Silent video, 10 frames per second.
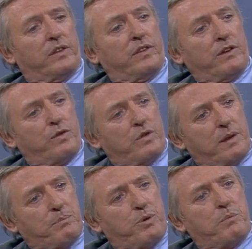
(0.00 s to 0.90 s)
Therefore,
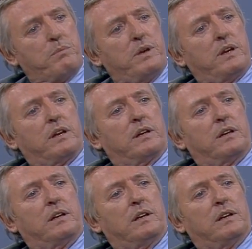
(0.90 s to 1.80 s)
that
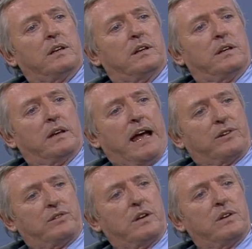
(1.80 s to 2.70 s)
permitted the
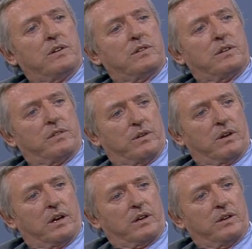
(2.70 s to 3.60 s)
ascendancy of their
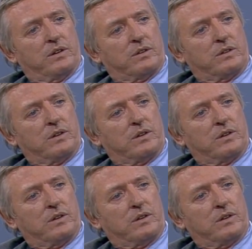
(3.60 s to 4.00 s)
IQ.